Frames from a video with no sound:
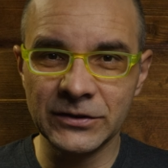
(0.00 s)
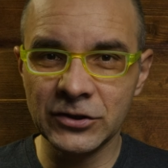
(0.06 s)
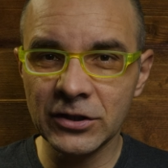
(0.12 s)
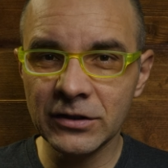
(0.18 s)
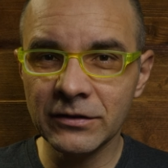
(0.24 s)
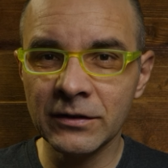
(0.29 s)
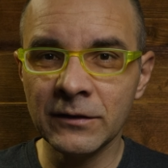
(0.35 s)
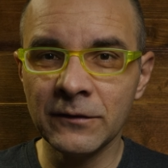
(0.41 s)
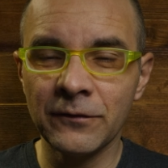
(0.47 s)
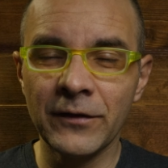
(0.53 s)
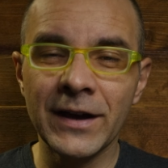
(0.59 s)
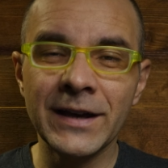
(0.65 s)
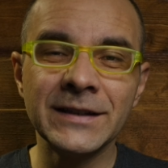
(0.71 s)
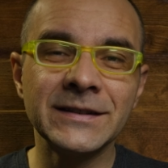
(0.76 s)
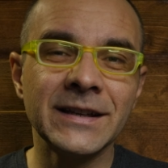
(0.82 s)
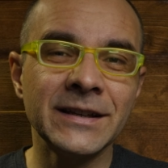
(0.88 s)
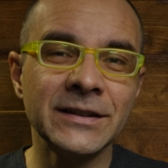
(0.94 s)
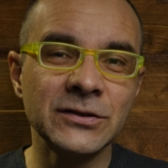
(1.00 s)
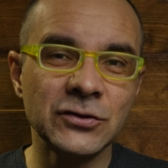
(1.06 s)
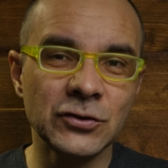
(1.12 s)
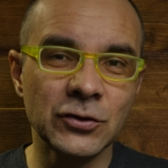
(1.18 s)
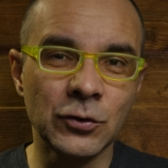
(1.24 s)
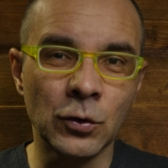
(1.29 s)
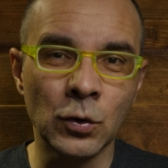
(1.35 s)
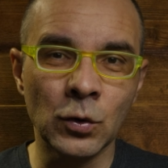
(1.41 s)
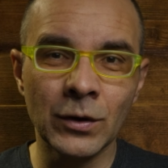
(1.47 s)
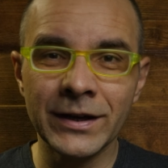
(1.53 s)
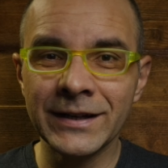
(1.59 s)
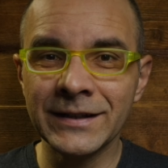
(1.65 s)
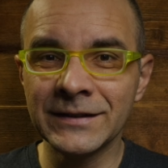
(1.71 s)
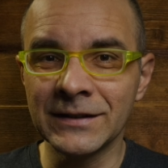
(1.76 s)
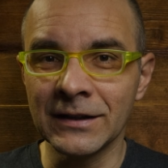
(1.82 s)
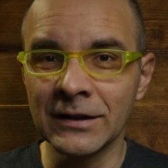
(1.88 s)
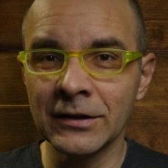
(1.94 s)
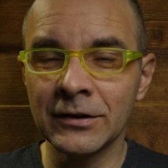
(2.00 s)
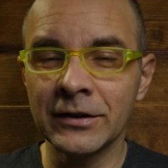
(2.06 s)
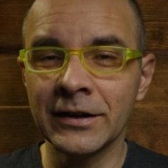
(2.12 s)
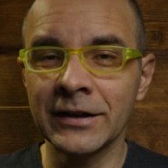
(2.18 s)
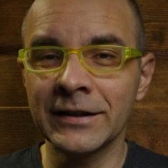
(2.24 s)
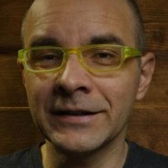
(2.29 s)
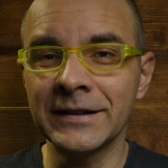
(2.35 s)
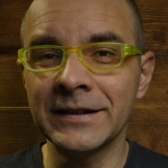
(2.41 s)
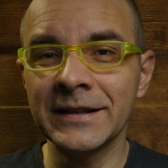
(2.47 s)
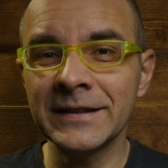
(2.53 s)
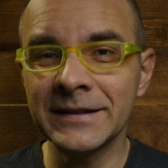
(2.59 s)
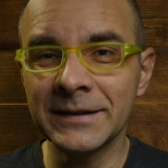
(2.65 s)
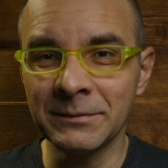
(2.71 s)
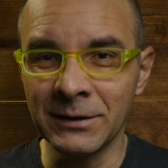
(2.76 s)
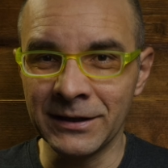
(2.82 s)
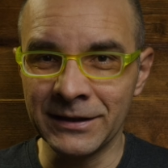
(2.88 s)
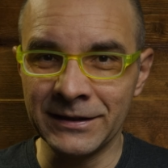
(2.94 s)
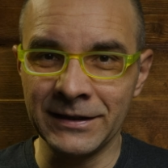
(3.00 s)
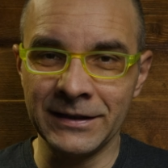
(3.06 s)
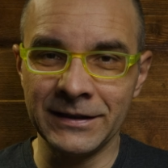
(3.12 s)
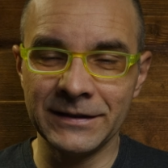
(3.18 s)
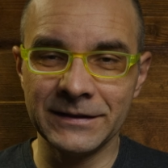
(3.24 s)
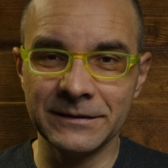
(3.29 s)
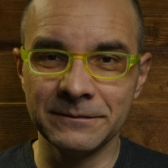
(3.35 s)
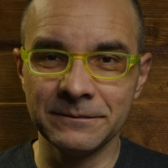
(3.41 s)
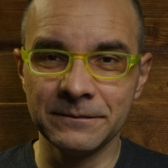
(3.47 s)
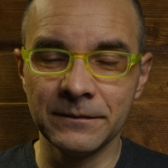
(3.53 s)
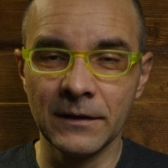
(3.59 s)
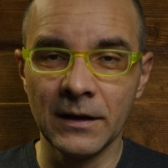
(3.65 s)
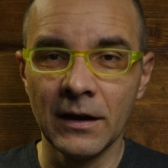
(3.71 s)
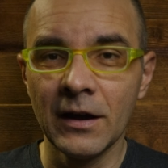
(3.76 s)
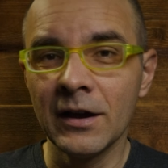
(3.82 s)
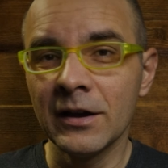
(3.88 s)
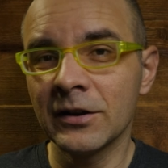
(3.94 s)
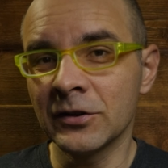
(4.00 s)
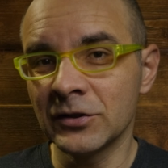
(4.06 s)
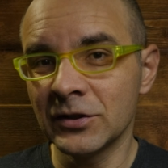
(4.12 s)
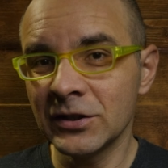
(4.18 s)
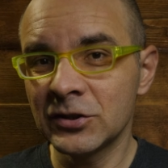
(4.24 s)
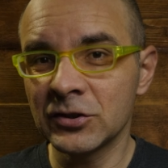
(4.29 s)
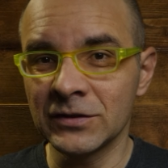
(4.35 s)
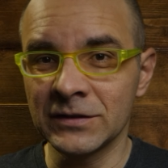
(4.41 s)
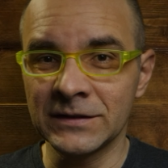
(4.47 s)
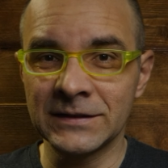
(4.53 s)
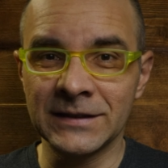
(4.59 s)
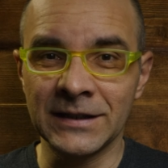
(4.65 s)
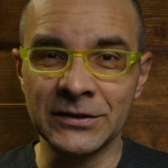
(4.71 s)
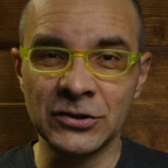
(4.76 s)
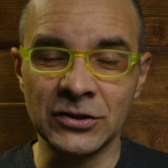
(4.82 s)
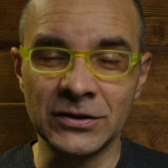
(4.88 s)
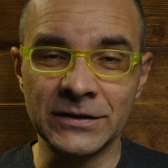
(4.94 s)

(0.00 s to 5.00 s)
children face in school is learning disabilities. Conditions such